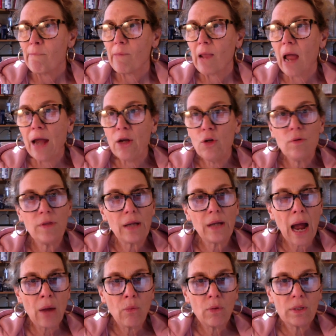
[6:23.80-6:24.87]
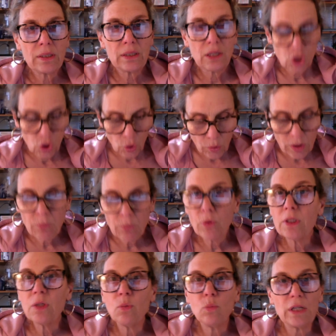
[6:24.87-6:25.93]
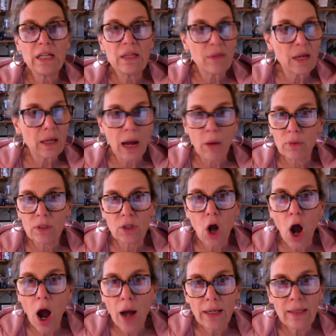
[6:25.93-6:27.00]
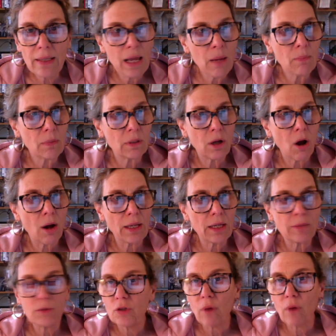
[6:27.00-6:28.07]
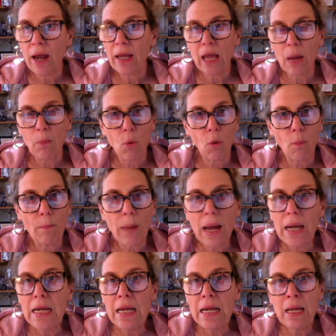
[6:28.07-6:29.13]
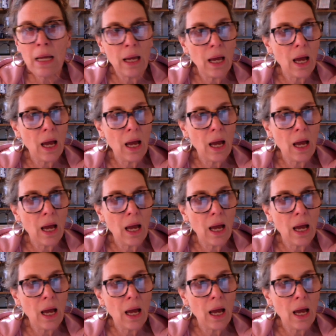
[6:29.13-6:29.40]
I knew that I was an insurance person. Would he think I was conning to try and get more money?